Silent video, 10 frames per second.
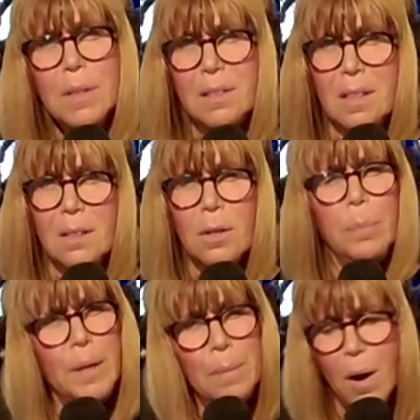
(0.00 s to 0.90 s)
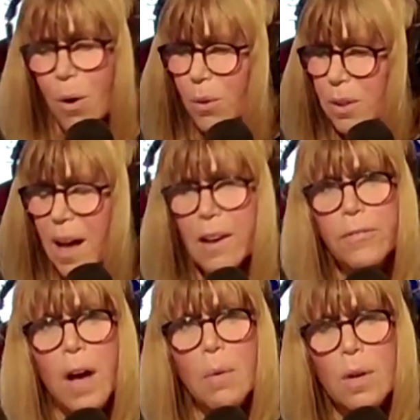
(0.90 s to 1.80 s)
a senior. I paid my whole
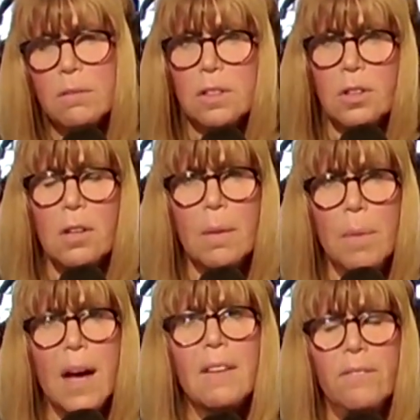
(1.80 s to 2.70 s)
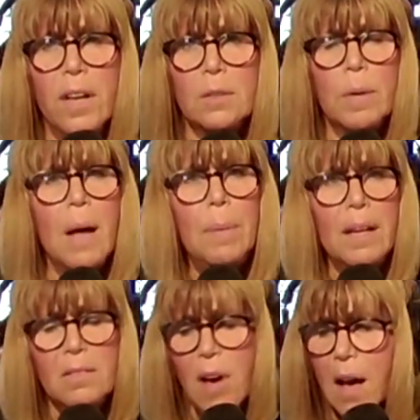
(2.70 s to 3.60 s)
life. I want a return on my investment. I
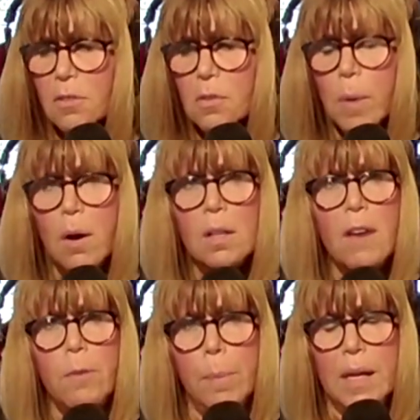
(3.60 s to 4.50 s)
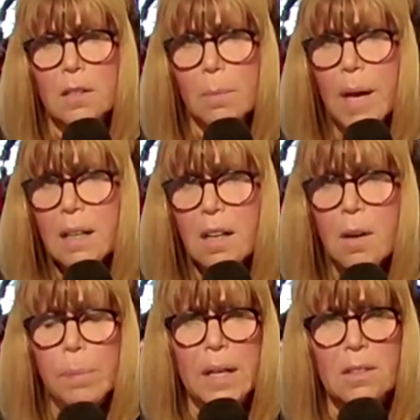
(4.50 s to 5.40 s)
paid taxes my whole life. I paid into Medicare.
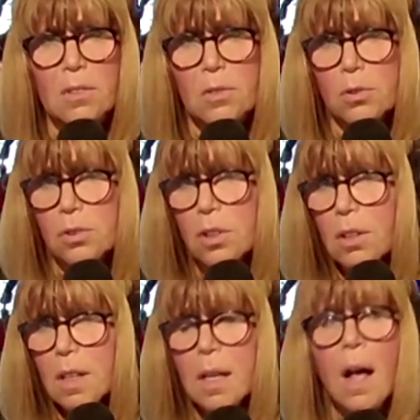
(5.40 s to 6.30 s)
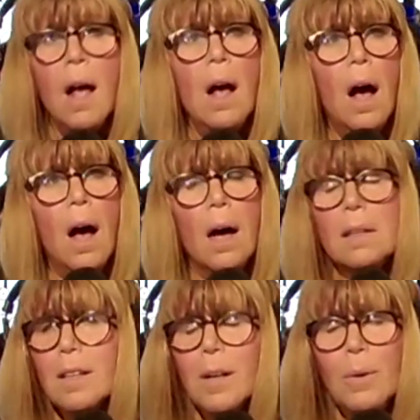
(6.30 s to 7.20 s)
I paid into Social Security.
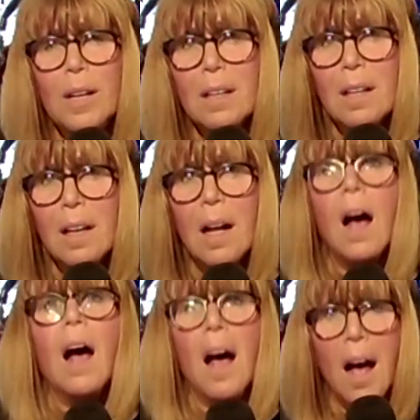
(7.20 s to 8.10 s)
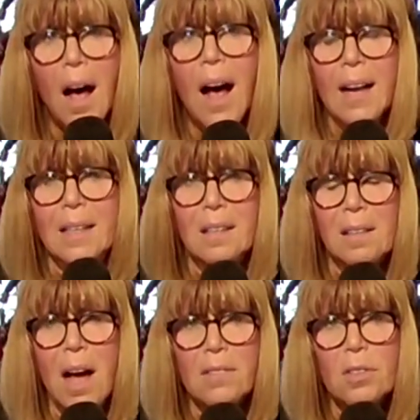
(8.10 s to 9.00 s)
You know what? I need
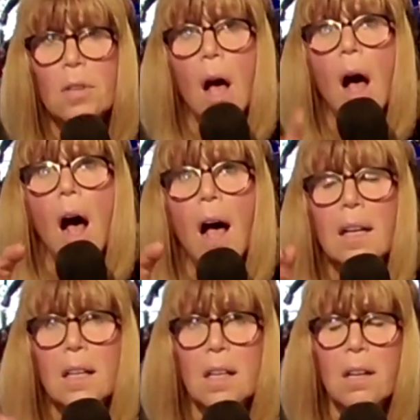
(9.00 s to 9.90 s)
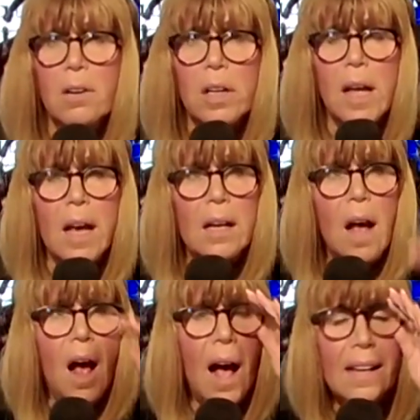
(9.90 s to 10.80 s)
glasses. I need a hearing aid.
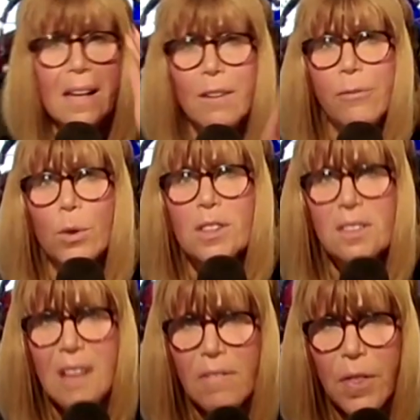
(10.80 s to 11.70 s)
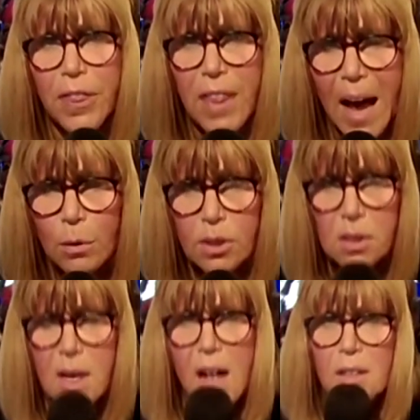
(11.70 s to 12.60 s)
I can't afford
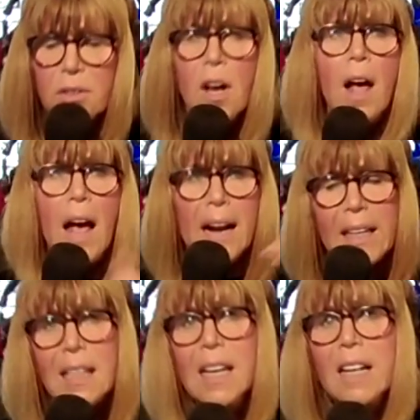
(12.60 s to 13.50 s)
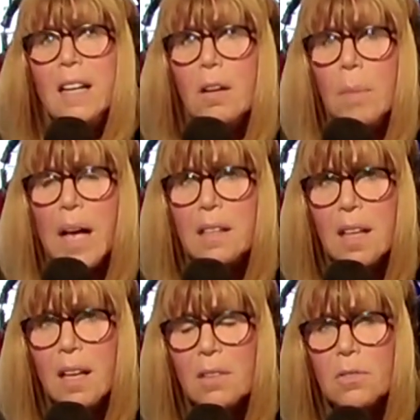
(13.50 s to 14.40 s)
$7,000, and I can't hear my
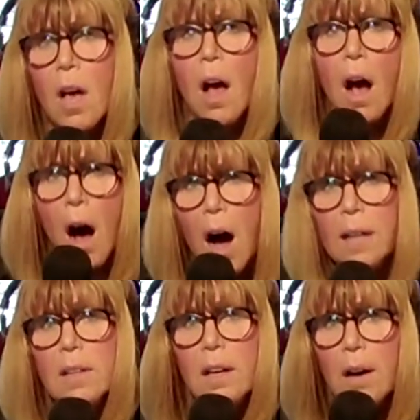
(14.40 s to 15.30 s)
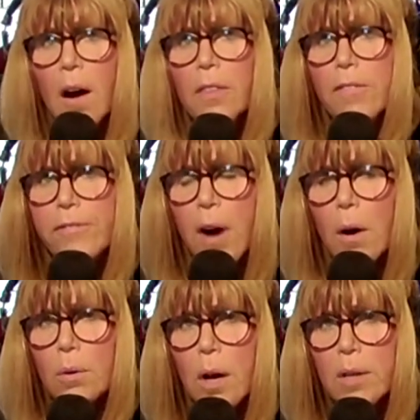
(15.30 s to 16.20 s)
kids on the
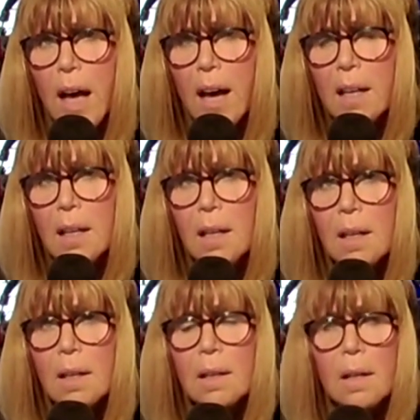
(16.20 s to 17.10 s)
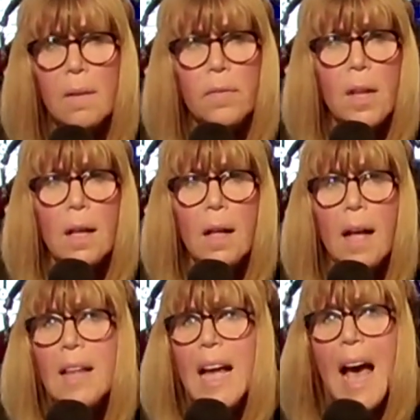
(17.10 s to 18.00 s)
phone, okay?
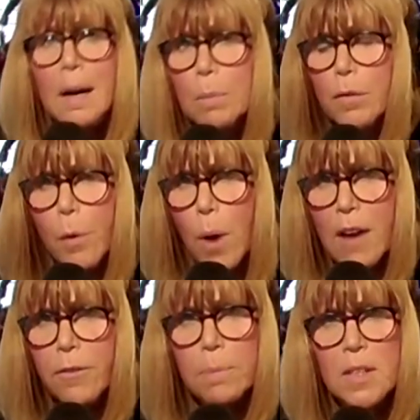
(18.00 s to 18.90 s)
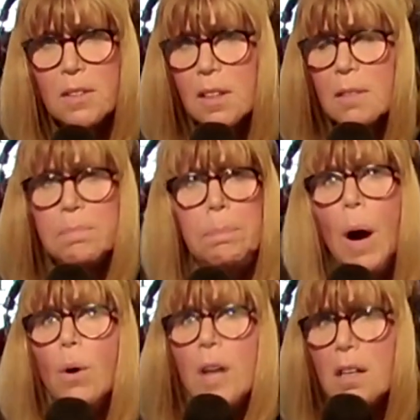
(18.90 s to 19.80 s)
And they had to move away from this
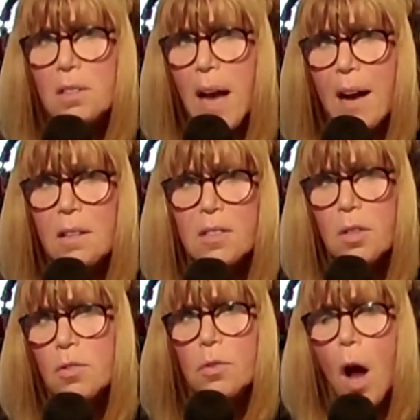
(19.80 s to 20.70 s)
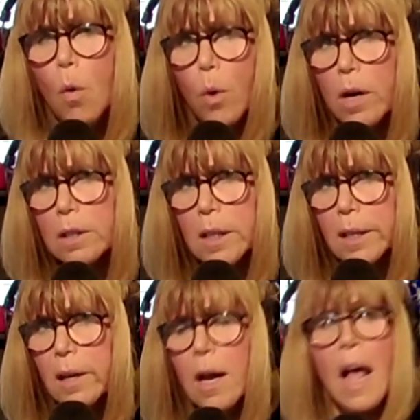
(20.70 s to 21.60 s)
podunk town because there's no work
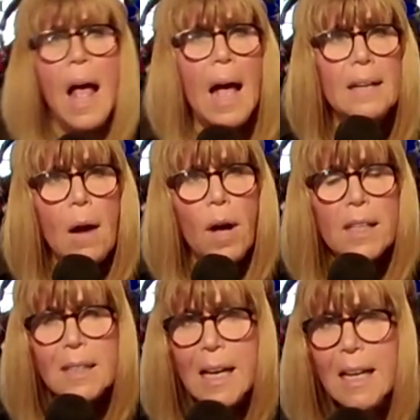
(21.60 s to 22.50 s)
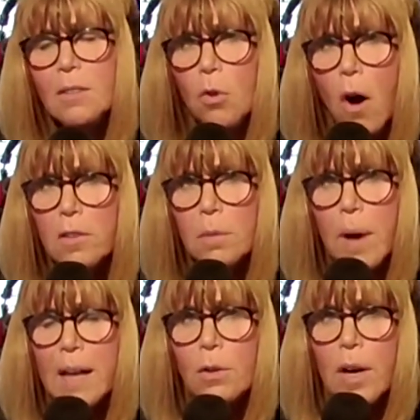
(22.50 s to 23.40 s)
here, and now I can't talk to
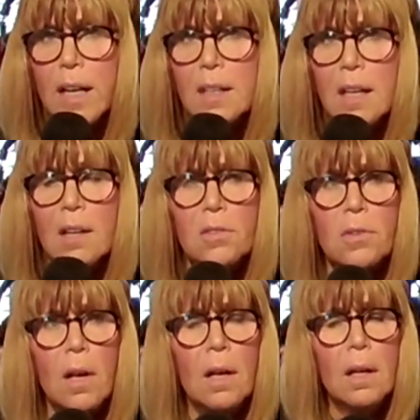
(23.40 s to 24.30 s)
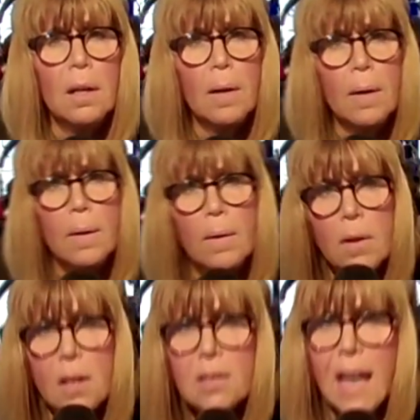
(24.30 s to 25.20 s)
my grandkids
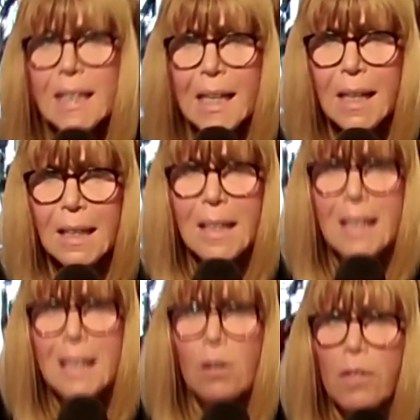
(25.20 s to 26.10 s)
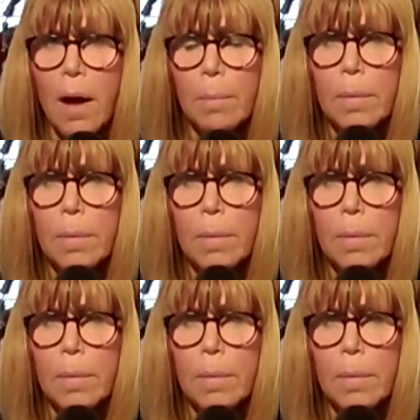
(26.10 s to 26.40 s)
because I can't hear them.